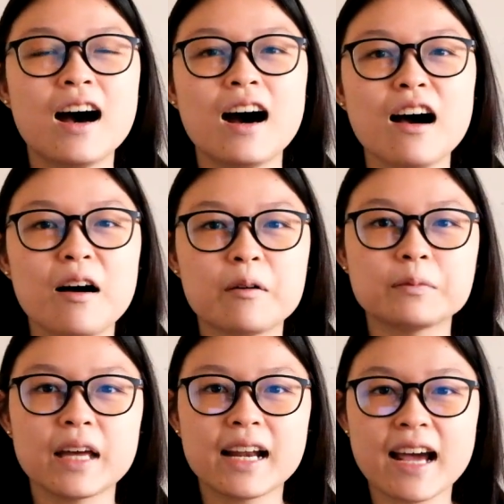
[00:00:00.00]

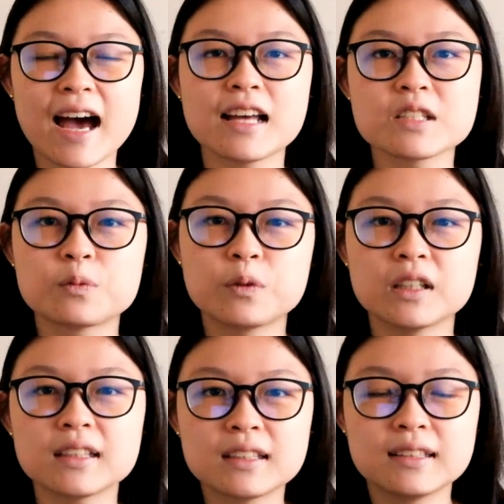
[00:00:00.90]
and I asked
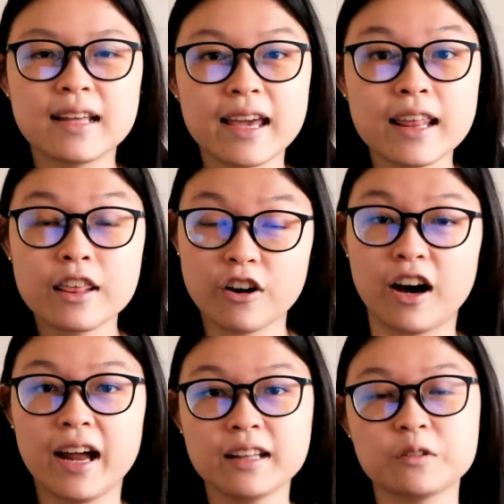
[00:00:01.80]
what they
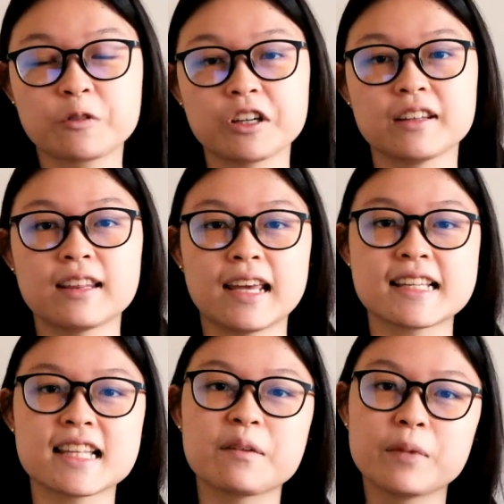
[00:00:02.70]
thought were the
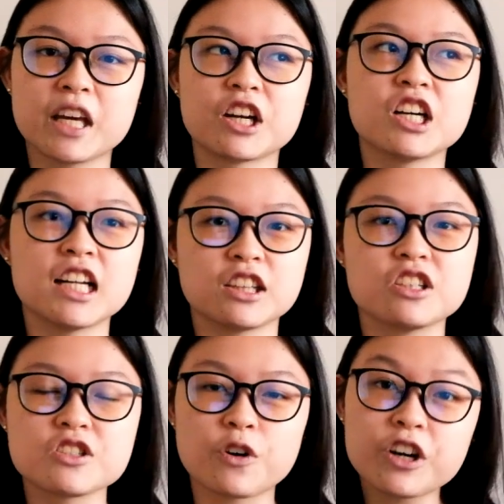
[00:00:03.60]
things that beginner
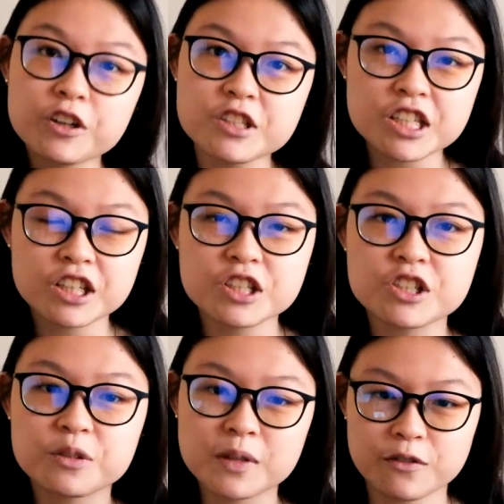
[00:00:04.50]
knitters or crocheters
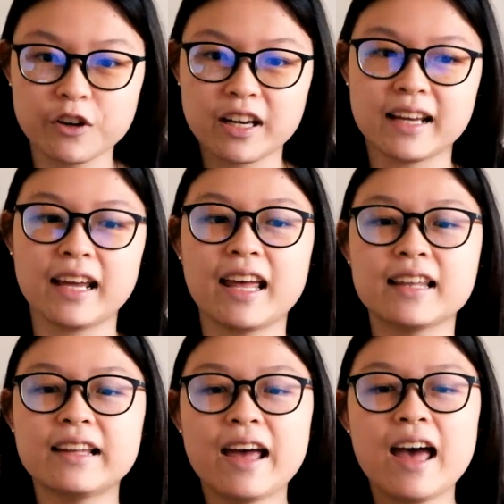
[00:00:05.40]
should be avoiding,
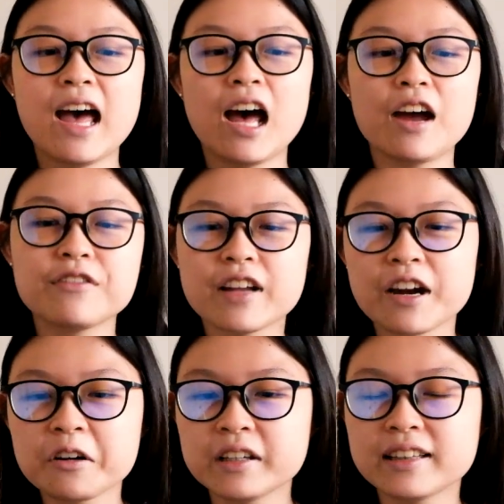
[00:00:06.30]
and I've
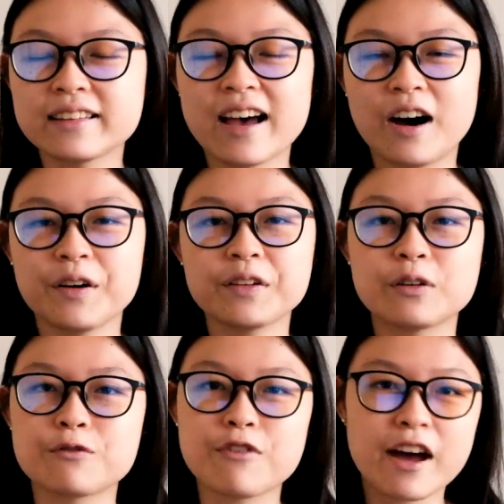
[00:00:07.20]
narrowed it down
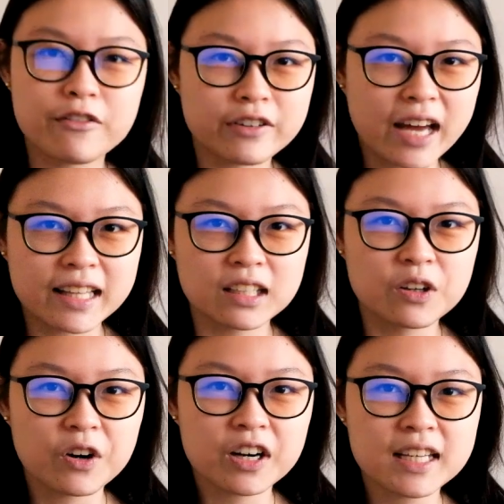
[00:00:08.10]
to 5
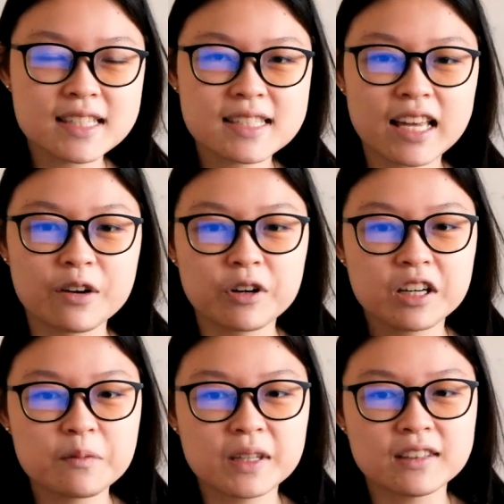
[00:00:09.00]
categories, and we're going
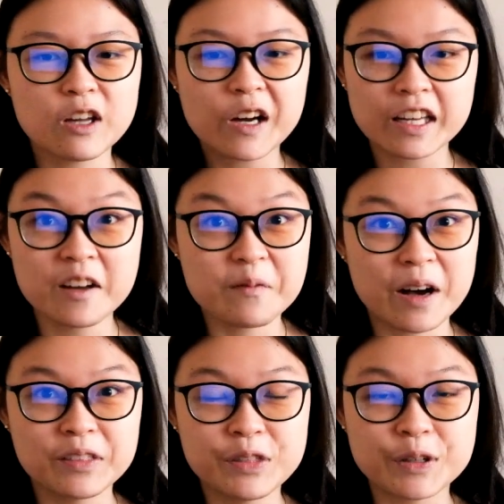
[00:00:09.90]
to be talking
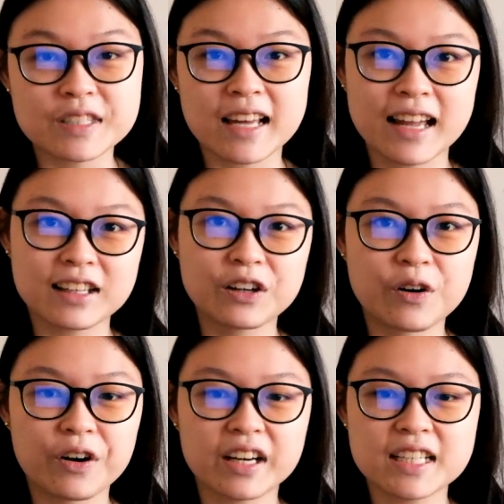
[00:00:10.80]
about those
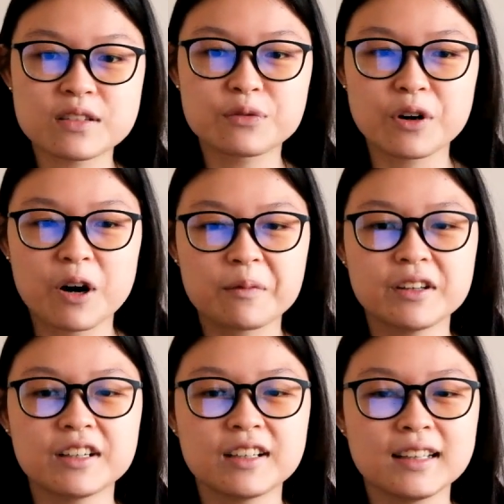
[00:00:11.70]
categories from
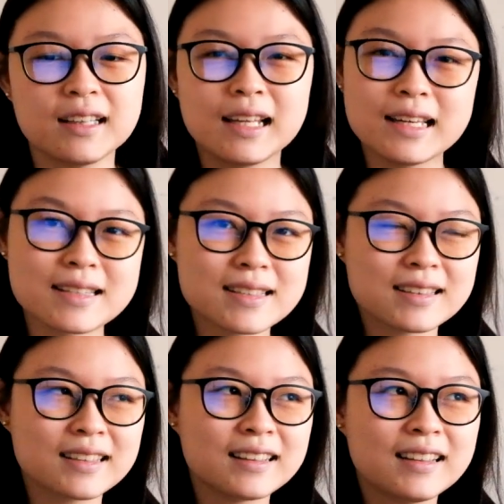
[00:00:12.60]
the least